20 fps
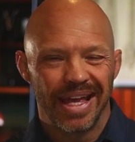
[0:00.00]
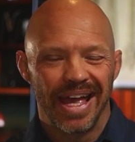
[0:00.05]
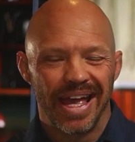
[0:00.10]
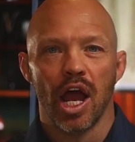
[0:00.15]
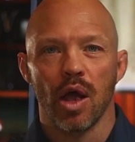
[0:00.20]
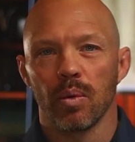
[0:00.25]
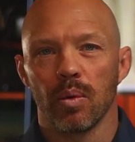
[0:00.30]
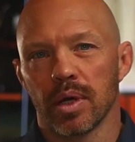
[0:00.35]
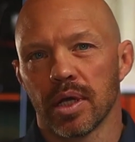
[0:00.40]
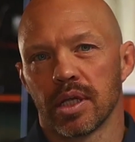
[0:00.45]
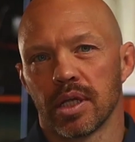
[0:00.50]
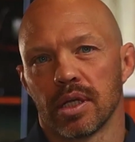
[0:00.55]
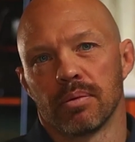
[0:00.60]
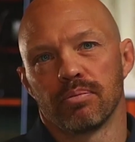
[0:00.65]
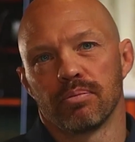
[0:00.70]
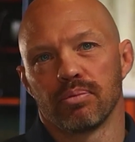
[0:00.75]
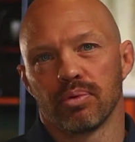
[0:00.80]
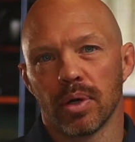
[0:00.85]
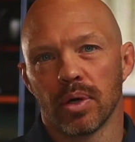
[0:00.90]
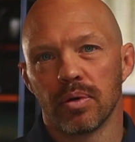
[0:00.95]
and how we're going to
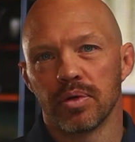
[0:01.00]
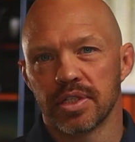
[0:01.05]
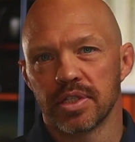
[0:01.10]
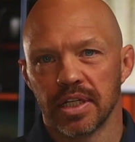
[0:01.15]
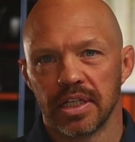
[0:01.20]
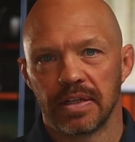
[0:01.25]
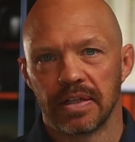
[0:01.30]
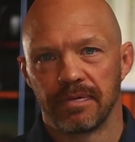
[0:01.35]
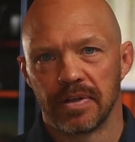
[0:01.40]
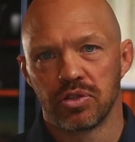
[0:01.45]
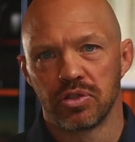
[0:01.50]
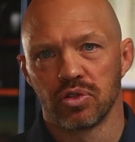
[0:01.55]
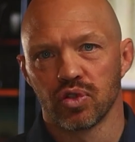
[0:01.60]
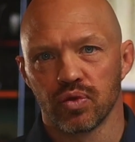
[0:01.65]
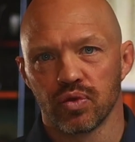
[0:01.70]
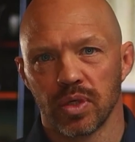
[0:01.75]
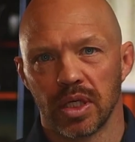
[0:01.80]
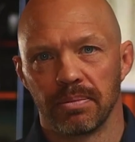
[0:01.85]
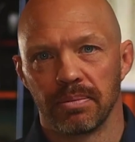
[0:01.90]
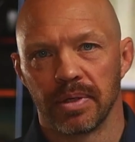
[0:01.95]
approach
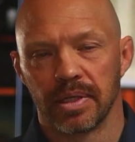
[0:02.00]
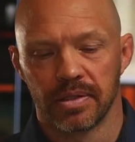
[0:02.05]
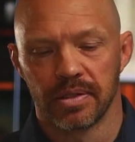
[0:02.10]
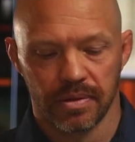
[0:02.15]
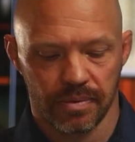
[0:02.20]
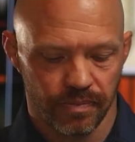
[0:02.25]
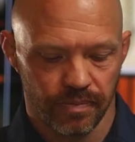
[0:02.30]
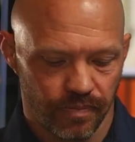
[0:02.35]
individual treatments.